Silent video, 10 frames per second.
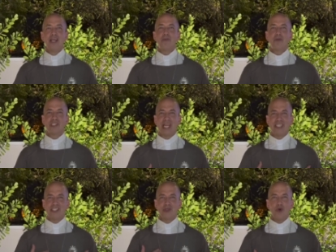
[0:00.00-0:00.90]

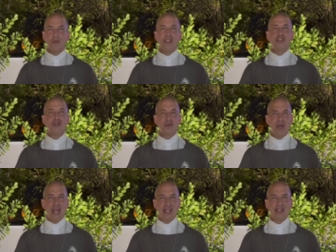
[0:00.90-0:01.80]
presents the woman to the
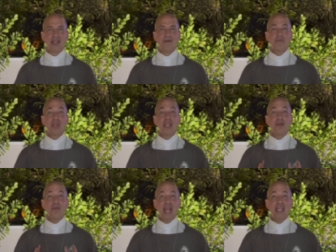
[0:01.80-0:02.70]
man, and the
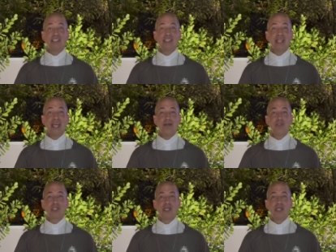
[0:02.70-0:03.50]
man exclaims,